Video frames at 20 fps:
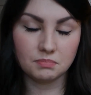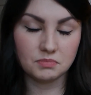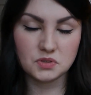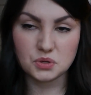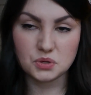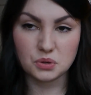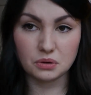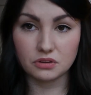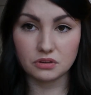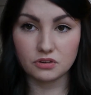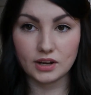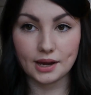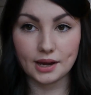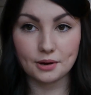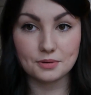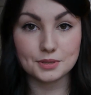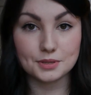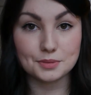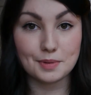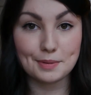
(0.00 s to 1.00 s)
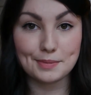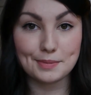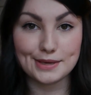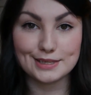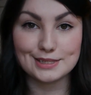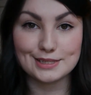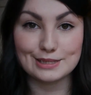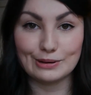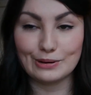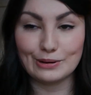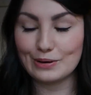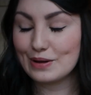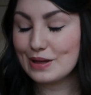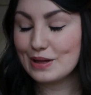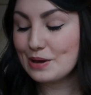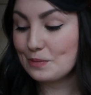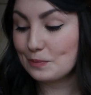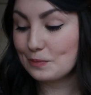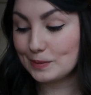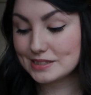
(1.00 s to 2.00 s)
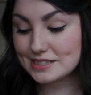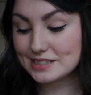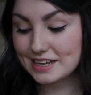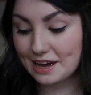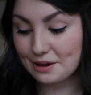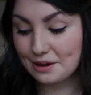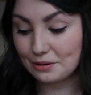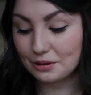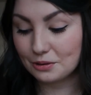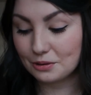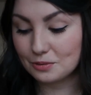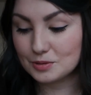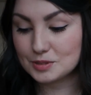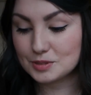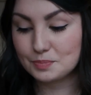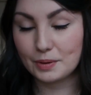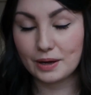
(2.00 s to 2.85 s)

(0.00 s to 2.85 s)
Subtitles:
2 or 3 hours maybe, so we'll see how it goes.